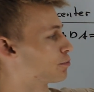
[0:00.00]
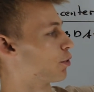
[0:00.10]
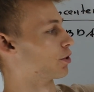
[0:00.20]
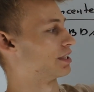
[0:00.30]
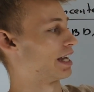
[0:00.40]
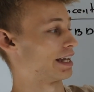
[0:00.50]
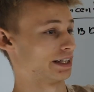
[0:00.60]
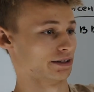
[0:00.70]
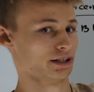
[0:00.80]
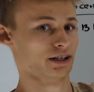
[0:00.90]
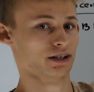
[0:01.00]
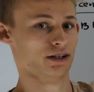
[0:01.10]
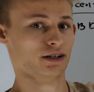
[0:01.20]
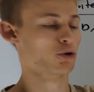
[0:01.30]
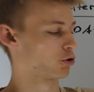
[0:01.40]
through point A.
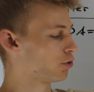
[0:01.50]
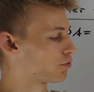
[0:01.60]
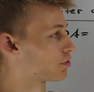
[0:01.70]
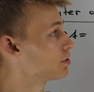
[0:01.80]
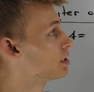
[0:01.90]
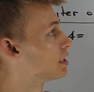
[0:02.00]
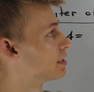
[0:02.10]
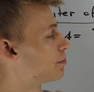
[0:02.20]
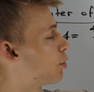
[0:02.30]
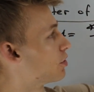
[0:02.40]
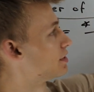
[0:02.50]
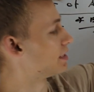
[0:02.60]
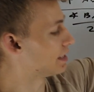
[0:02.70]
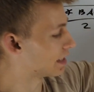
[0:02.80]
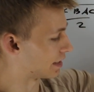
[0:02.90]
Moreover, the
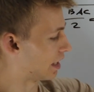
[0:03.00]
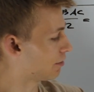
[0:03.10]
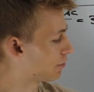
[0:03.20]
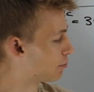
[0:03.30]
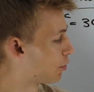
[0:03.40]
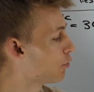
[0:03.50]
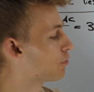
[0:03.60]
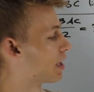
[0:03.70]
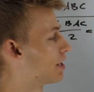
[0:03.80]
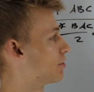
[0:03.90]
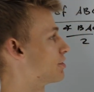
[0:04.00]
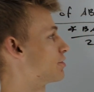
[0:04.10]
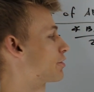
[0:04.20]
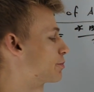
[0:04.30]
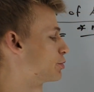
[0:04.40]
points E and F both lie on the
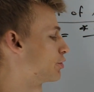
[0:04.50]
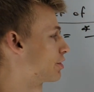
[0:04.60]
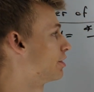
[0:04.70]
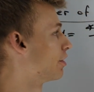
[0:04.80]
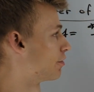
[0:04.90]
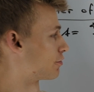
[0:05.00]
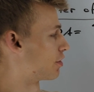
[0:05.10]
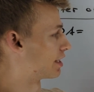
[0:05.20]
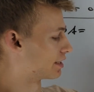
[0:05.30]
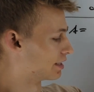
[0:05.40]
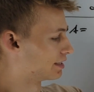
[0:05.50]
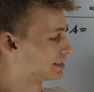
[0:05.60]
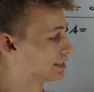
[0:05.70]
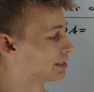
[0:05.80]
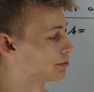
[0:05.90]
circumcircle of triangle
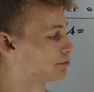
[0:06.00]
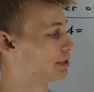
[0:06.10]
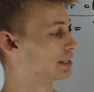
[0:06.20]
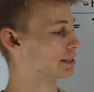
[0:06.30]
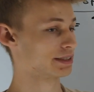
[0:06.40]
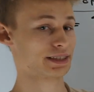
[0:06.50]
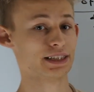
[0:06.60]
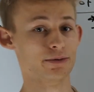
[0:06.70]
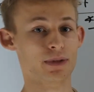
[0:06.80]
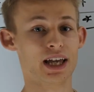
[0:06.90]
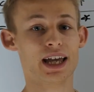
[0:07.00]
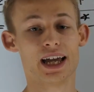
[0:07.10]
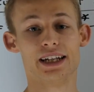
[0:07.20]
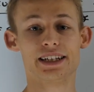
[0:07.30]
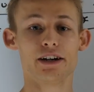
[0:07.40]
D B C,
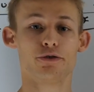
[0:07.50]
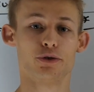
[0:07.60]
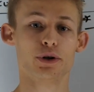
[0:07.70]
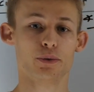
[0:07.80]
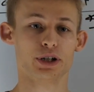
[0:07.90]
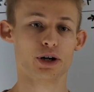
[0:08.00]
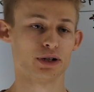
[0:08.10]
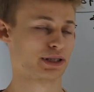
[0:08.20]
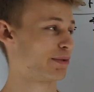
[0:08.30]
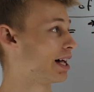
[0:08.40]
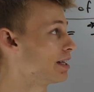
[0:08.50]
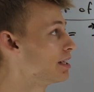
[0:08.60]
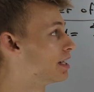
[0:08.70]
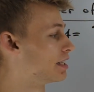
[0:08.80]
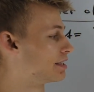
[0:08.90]
and therefore we know as
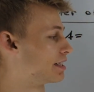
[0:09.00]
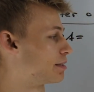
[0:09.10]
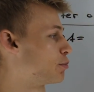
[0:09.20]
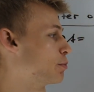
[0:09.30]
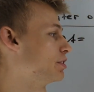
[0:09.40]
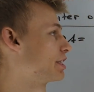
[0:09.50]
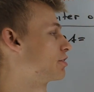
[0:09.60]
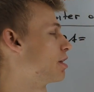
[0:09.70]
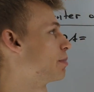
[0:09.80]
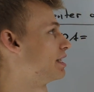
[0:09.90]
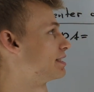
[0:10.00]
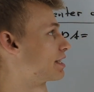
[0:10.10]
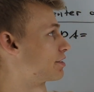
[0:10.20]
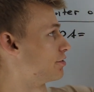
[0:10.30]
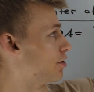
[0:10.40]
well that the perpendicular
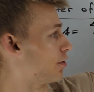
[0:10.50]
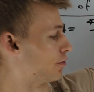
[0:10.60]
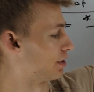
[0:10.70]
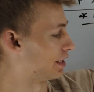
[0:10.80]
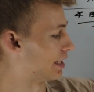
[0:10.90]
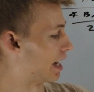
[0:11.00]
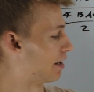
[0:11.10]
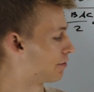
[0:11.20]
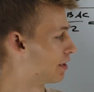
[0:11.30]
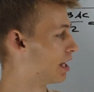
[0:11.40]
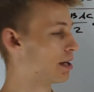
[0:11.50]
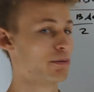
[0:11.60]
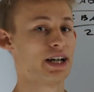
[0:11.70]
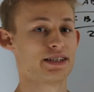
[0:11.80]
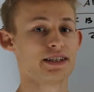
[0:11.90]
bisector of E F
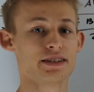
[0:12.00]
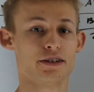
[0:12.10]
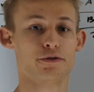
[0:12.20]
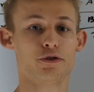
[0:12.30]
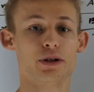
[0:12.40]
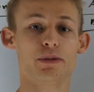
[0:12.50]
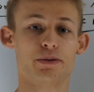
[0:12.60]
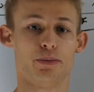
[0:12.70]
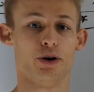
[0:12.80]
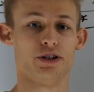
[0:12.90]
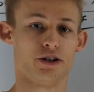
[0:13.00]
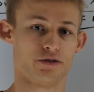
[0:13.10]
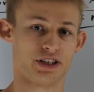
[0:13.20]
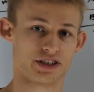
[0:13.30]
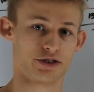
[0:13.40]
passes through the midpoint
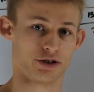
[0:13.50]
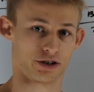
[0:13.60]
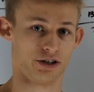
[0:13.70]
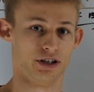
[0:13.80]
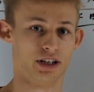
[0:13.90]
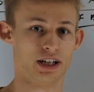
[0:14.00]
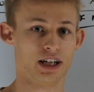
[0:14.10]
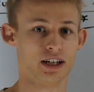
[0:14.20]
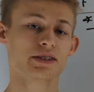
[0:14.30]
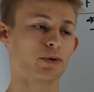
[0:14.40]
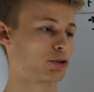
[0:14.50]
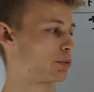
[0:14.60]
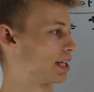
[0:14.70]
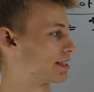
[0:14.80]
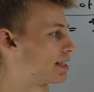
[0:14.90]
of this circle. This
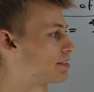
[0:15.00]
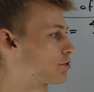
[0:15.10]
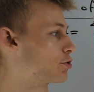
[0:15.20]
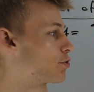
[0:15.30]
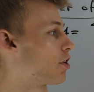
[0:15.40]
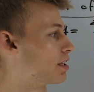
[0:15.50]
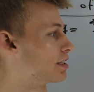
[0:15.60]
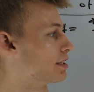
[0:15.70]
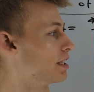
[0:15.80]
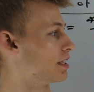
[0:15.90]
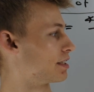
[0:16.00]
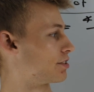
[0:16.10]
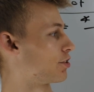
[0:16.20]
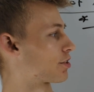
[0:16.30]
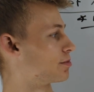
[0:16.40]
motivates us to draw in
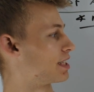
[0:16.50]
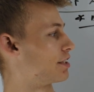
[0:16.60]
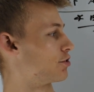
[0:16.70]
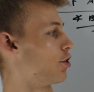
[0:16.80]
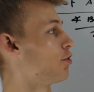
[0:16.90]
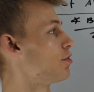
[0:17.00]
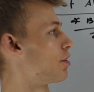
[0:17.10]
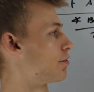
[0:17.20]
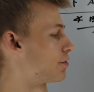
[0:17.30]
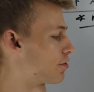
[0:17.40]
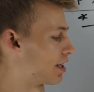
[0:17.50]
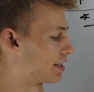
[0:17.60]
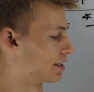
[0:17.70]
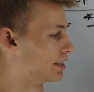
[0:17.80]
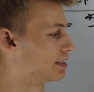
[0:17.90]
the circumcenter O of
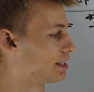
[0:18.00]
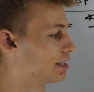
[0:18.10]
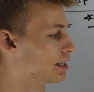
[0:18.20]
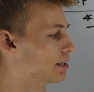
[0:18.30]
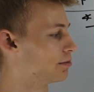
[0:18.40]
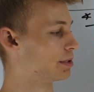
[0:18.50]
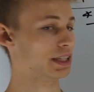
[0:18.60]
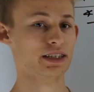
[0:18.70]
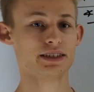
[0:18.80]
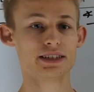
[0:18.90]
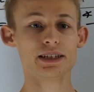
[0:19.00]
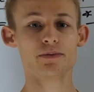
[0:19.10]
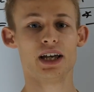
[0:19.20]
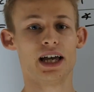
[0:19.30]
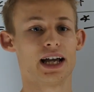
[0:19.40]
triangle D B
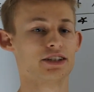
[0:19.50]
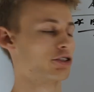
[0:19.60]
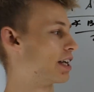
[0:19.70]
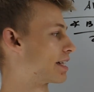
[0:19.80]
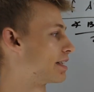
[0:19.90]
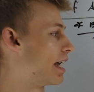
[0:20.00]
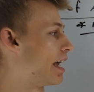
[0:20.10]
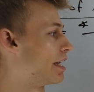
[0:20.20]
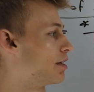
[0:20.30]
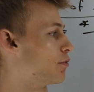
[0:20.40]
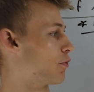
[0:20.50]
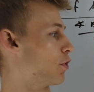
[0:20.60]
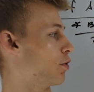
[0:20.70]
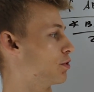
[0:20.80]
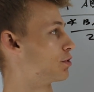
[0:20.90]
C and connect A
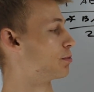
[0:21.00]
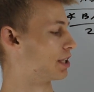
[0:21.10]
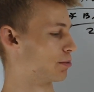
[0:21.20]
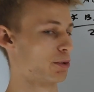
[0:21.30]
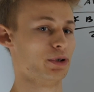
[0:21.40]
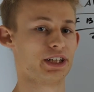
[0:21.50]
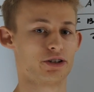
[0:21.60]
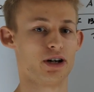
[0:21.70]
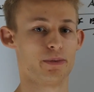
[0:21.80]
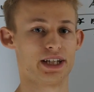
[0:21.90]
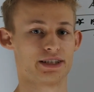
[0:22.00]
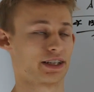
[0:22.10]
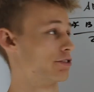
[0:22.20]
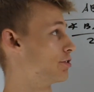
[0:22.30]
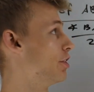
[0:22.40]
with O to be the perpendicular
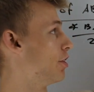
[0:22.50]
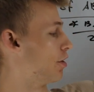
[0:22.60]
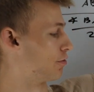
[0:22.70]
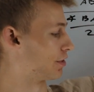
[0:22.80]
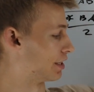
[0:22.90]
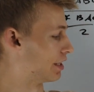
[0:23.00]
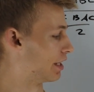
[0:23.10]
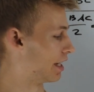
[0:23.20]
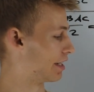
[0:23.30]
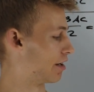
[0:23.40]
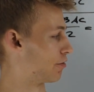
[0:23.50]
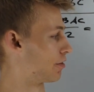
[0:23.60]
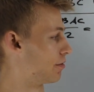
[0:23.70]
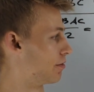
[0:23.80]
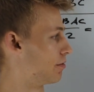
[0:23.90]
bisector of E and F.